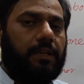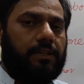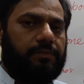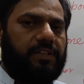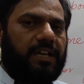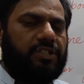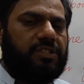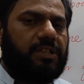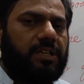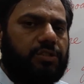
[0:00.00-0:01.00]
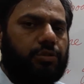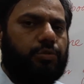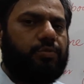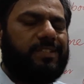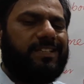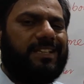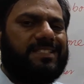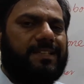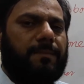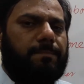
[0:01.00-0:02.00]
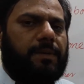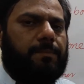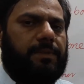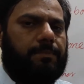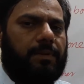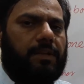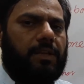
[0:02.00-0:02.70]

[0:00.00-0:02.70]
We are just using the simple people.